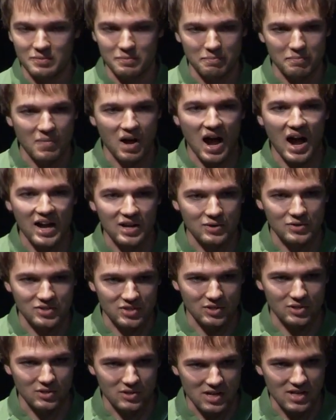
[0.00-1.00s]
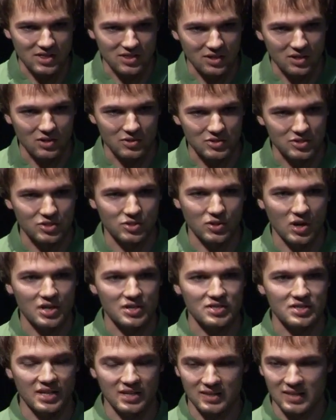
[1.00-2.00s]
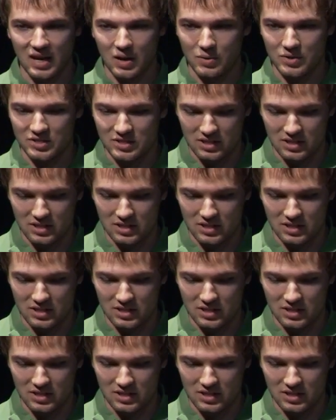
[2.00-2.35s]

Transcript: miles underneath the Earth's crust that allow us